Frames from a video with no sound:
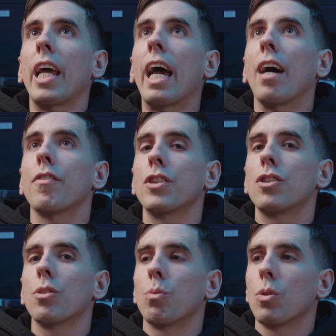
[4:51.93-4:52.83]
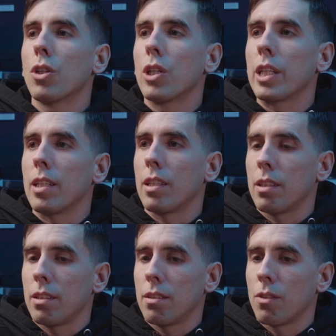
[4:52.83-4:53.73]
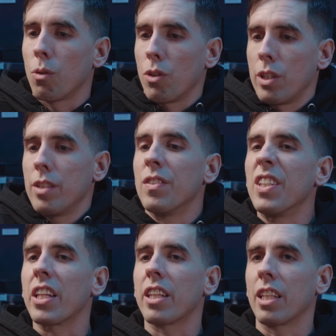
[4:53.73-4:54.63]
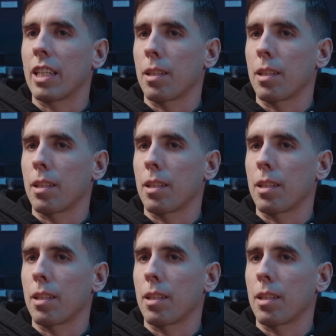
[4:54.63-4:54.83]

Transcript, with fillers: having to worry or even think